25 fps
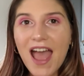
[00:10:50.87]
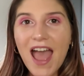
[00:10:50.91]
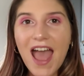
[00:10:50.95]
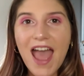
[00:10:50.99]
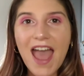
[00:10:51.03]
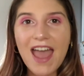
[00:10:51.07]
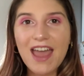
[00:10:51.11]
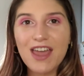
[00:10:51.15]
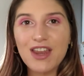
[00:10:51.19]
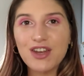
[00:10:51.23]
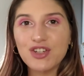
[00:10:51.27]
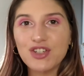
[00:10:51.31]

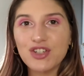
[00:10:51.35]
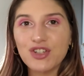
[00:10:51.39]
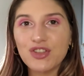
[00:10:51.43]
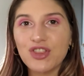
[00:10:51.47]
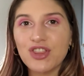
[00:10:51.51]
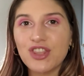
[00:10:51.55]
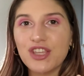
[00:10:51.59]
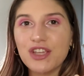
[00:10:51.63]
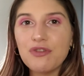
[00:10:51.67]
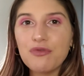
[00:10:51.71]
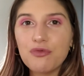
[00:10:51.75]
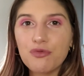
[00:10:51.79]
And
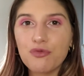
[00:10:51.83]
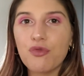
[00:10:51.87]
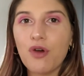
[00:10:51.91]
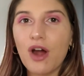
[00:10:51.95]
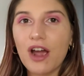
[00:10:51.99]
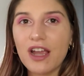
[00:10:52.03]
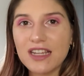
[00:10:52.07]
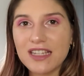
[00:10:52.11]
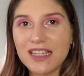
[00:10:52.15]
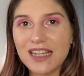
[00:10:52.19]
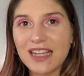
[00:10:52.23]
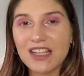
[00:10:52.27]
their
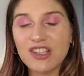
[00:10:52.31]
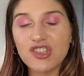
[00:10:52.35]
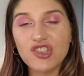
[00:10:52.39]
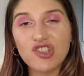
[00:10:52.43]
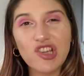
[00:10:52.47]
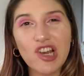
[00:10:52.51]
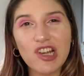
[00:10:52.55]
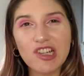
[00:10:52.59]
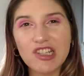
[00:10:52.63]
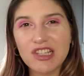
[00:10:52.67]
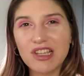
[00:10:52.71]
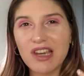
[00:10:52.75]
writing is
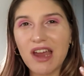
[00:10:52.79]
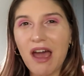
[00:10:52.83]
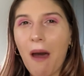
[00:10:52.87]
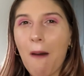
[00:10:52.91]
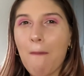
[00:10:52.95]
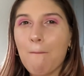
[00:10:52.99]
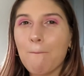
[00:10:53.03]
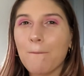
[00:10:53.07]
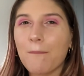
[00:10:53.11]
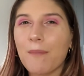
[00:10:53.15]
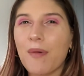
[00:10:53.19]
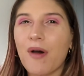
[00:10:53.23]
just
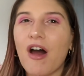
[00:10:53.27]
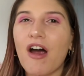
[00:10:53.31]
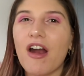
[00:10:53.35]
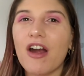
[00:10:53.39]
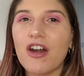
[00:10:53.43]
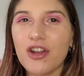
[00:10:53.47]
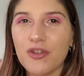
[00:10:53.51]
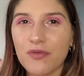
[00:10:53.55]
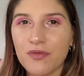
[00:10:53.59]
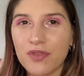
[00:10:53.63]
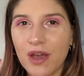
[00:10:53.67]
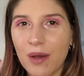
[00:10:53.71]
a
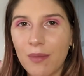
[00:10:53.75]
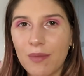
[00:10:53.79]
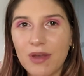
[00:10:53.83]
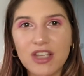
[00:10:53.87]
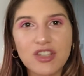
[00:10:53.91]
part of them.